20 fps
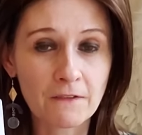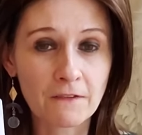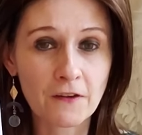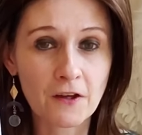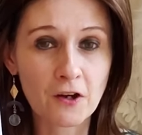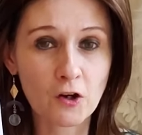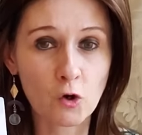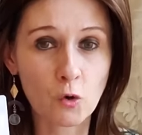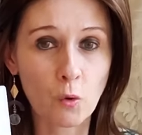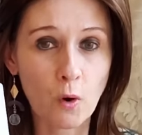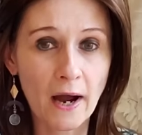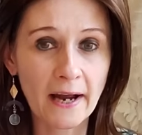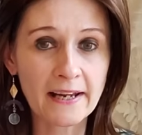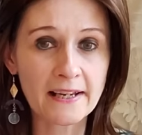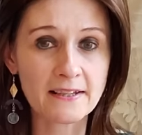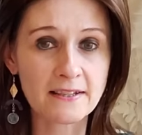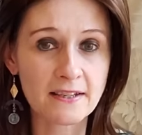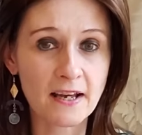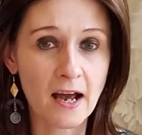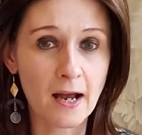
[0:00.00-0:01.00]
the
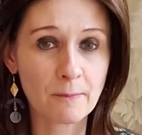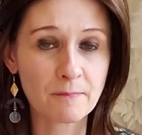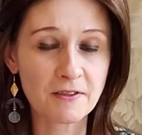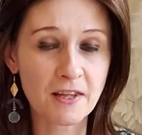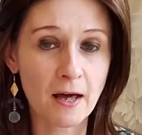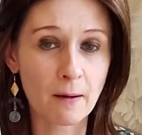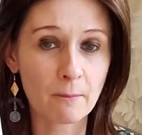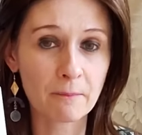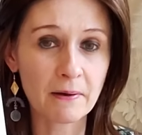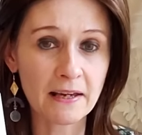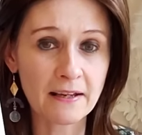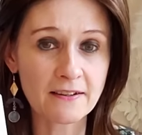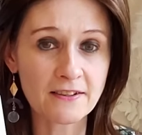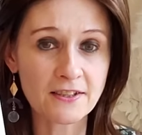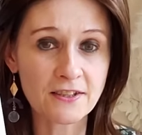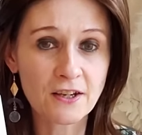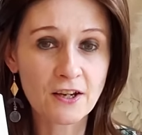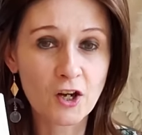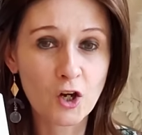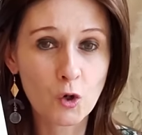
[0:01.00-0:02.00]
quiet times. That
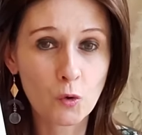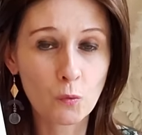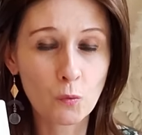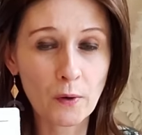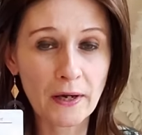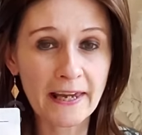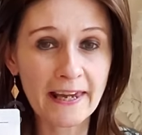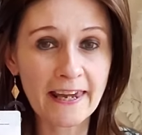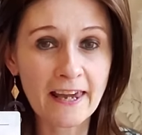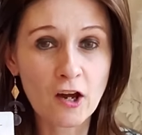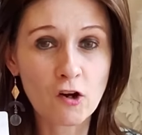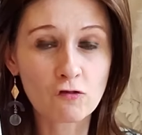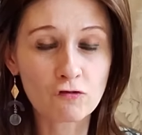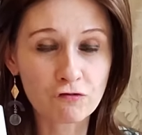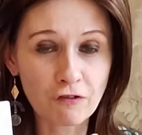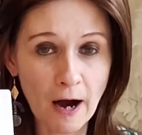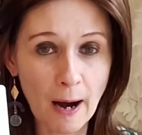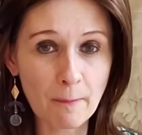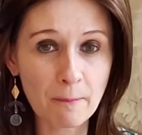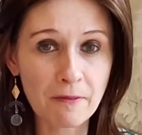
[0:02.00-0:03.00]
means we
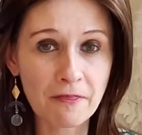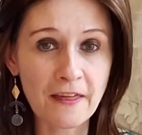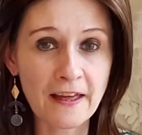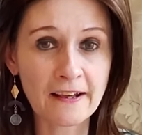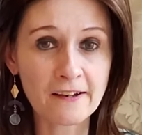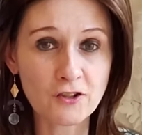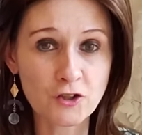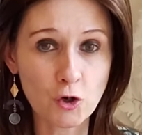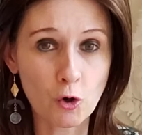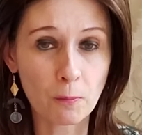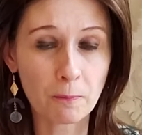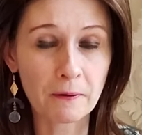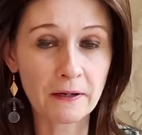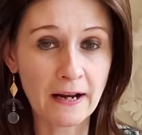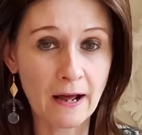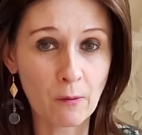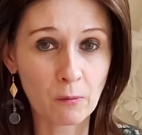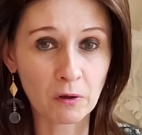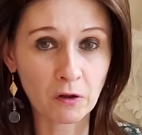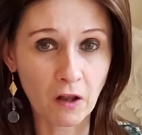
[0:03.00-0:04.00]
wrap things up
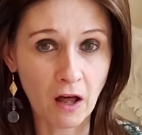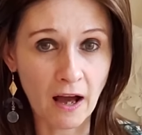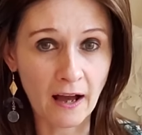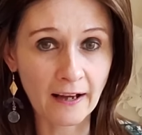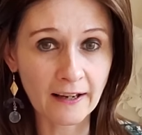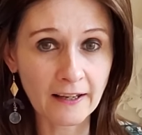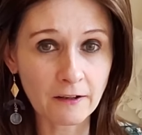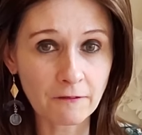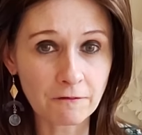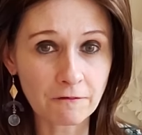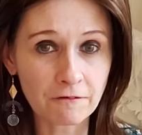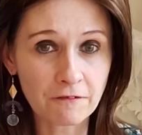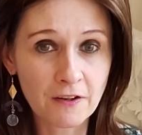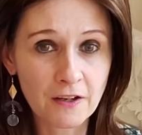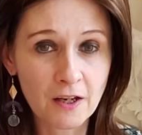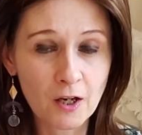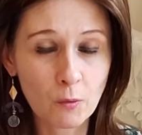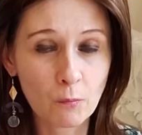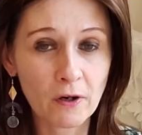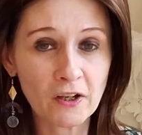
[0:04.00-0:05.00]
in our life,
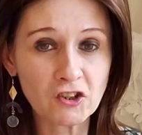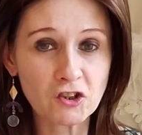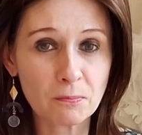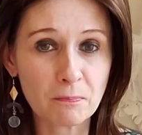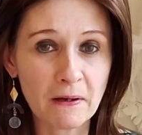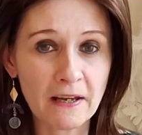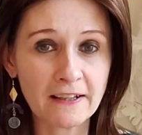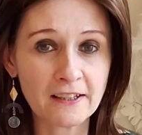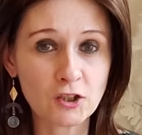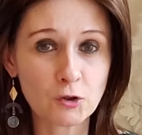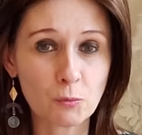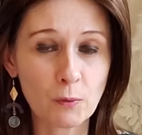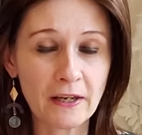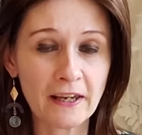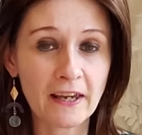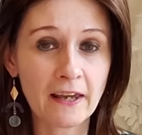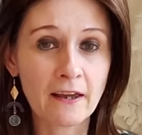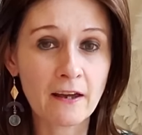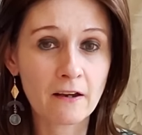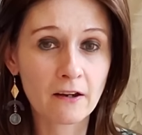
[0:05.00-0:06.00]
which means
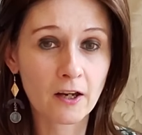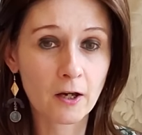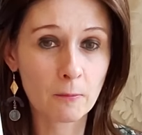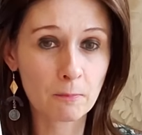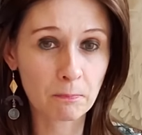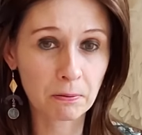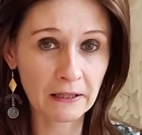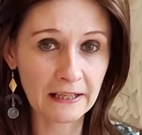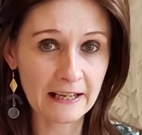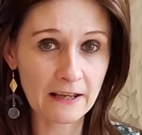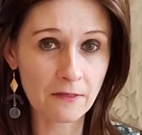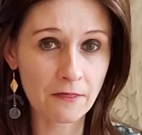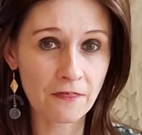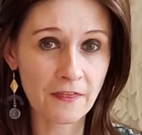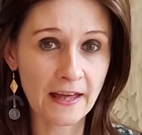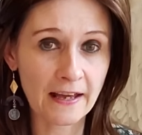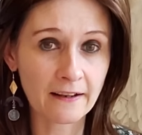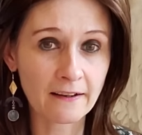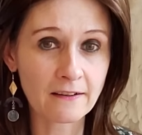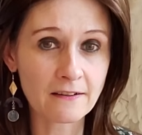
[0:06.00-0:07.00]
we complete
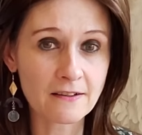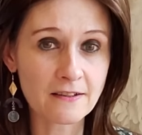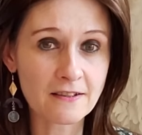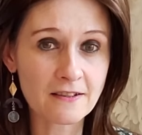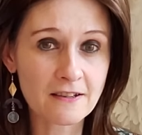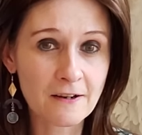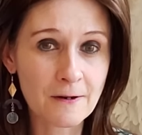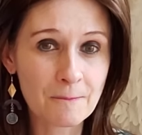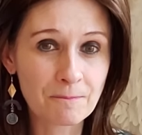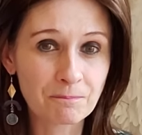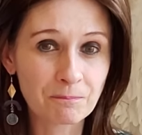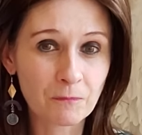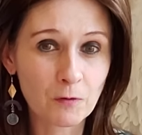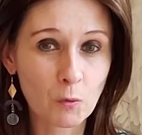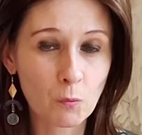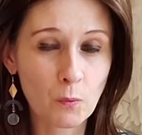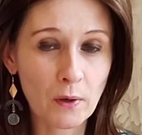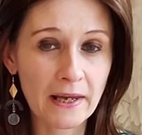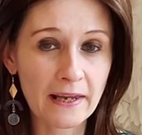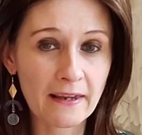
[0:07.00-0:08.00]
things.
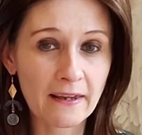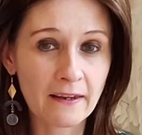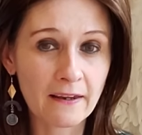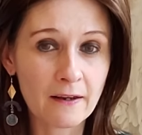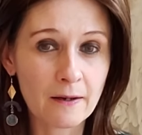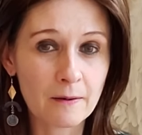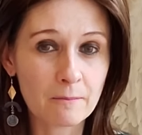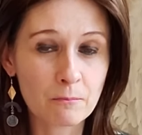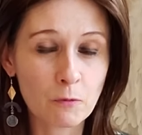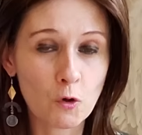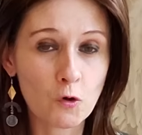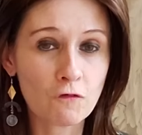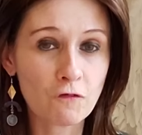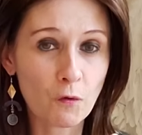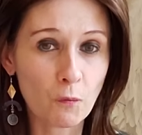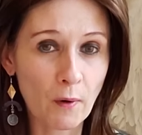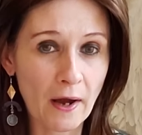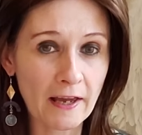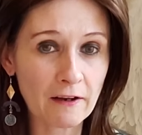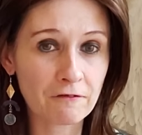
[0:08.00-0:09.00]
We move
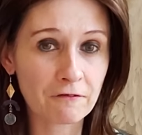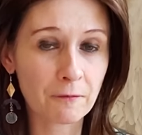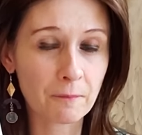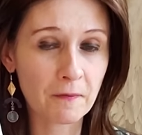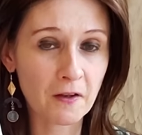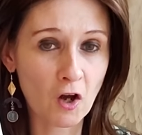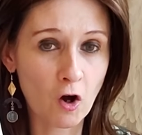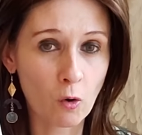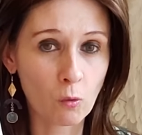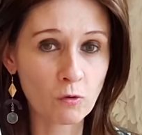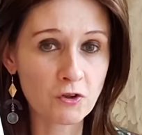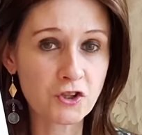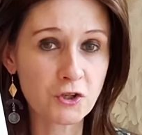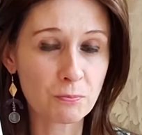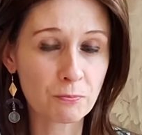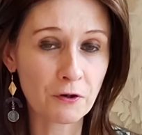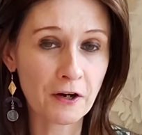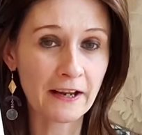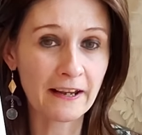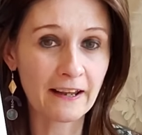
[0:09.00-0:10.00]
away from the old to
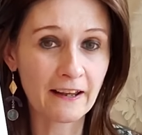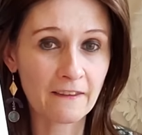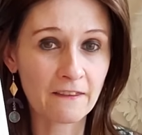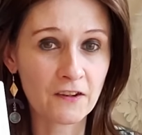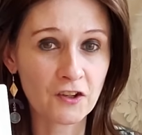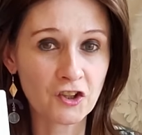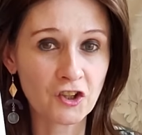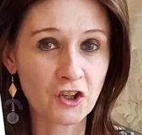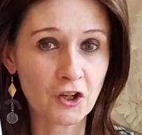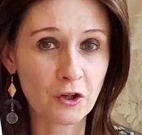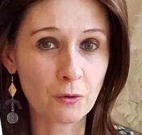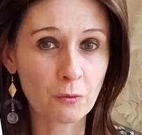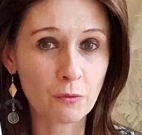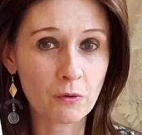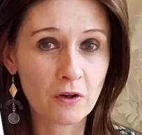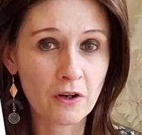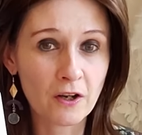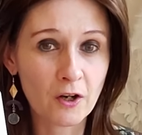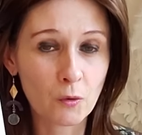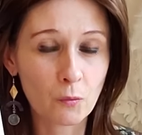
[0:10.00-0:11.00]
bring in the new.
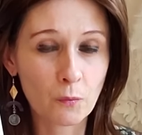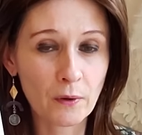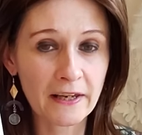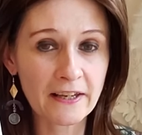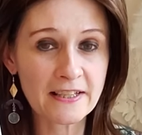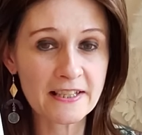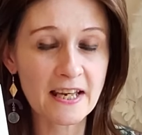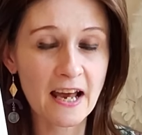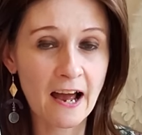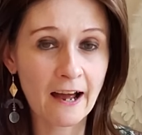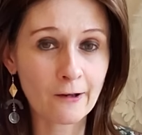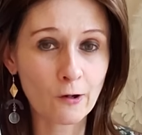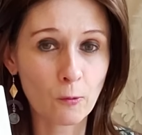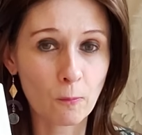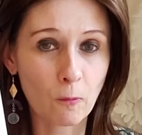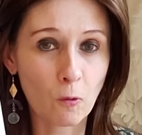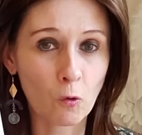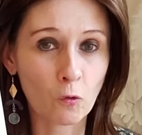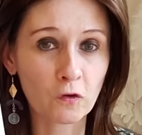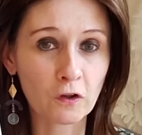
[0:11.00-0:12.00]
We tie
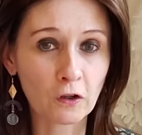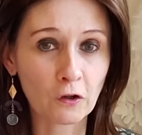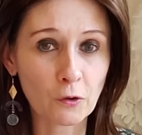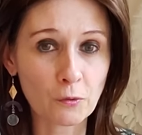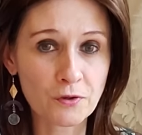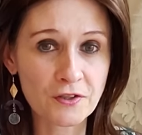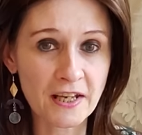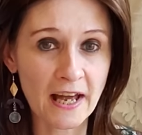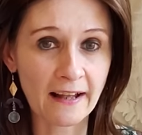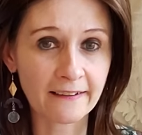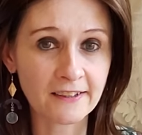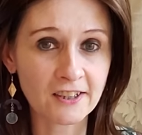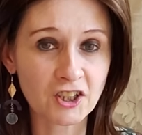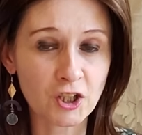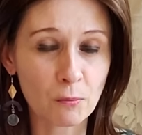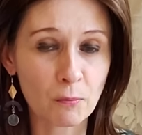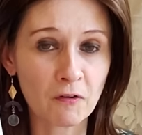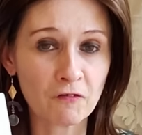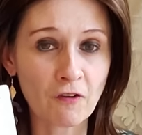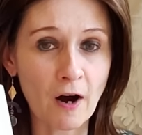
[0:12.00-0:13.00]
up all the loose ends.
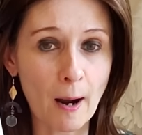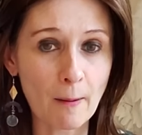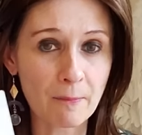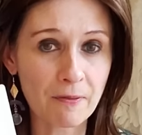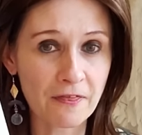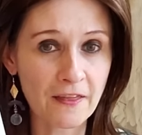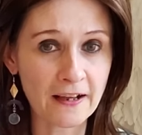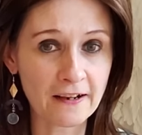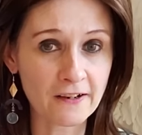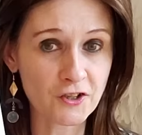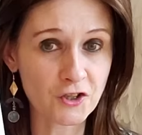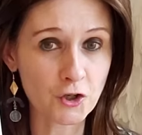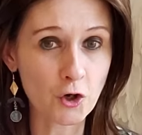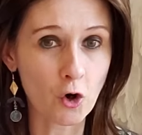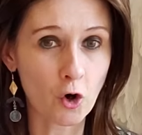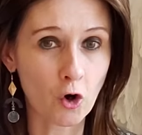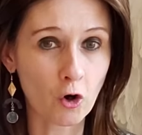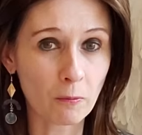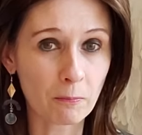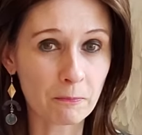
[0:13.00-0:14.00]
So we wrap things
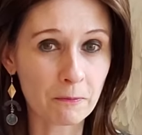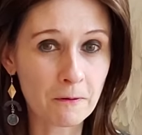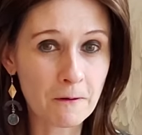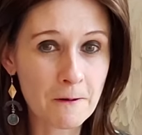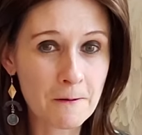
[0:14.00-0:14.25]
up